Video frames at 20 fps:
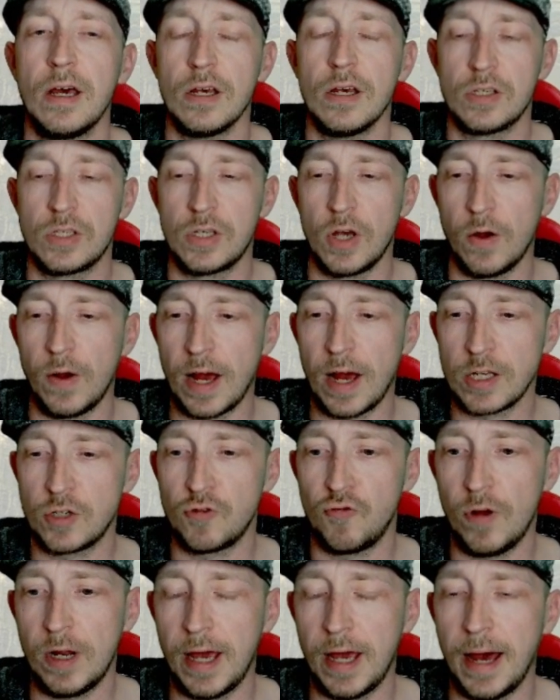So
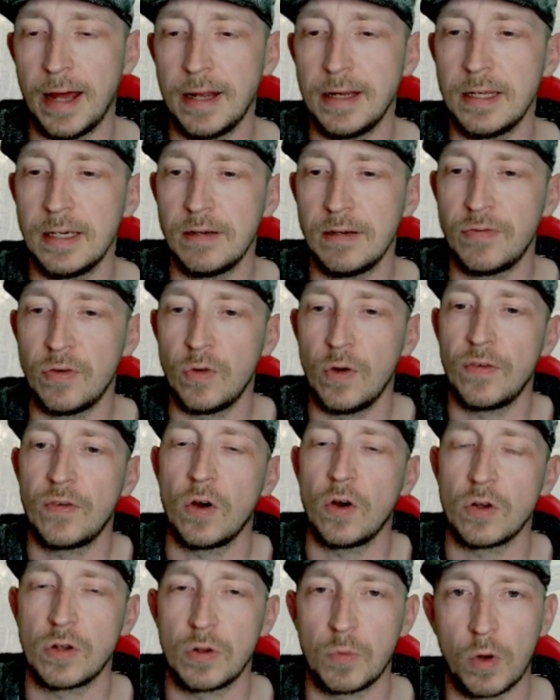that's really handy if you've
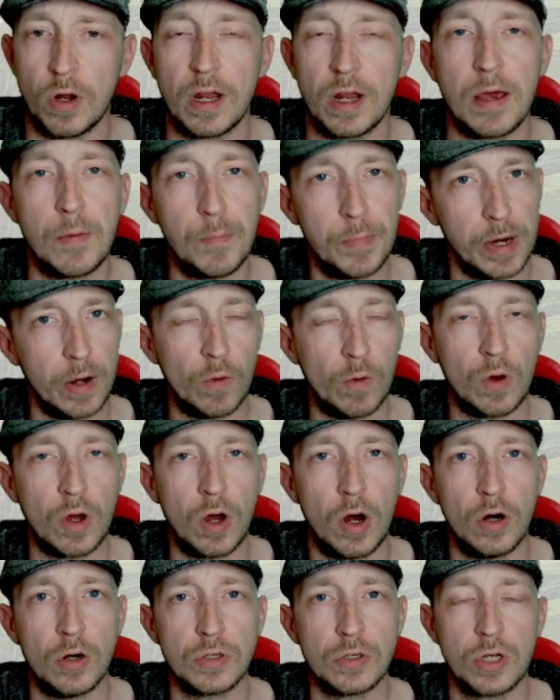got one of the Imperial
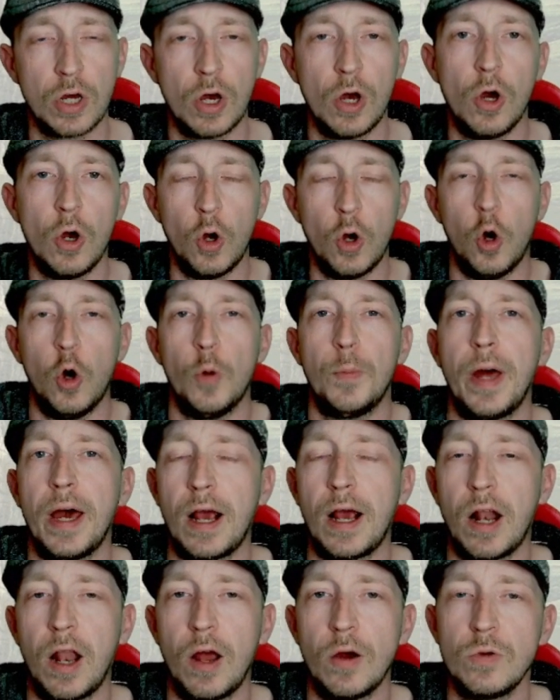Guard up there
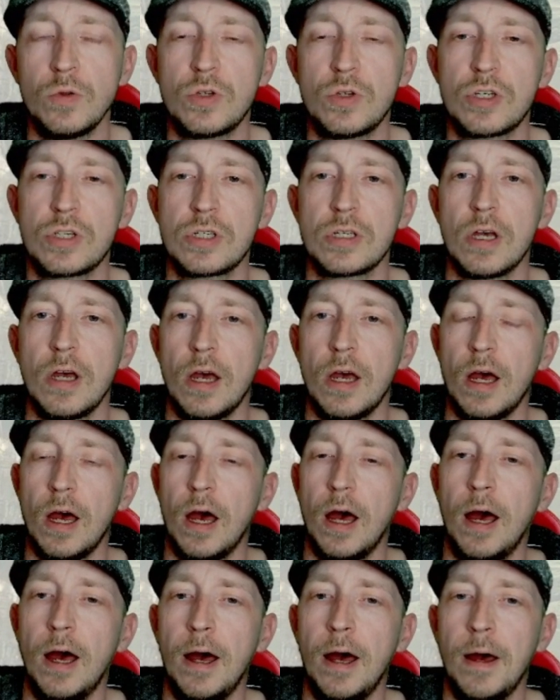close,
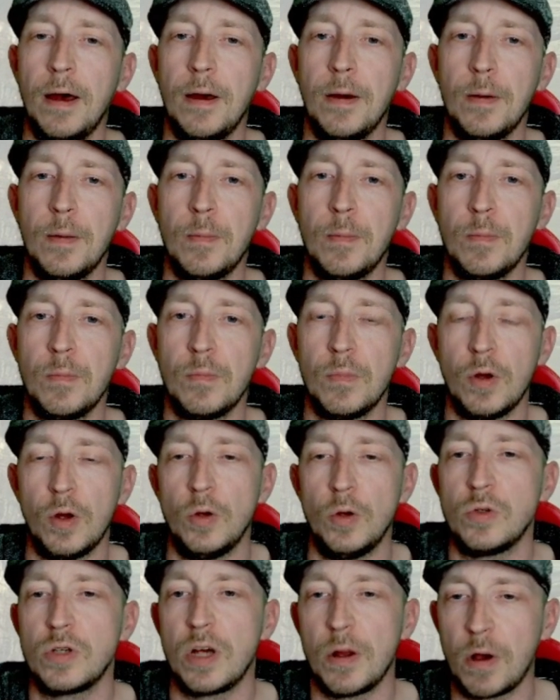
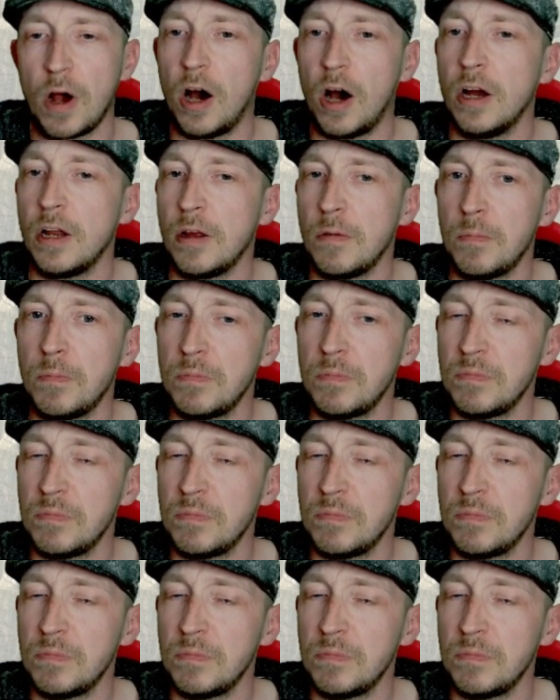who's going to kind of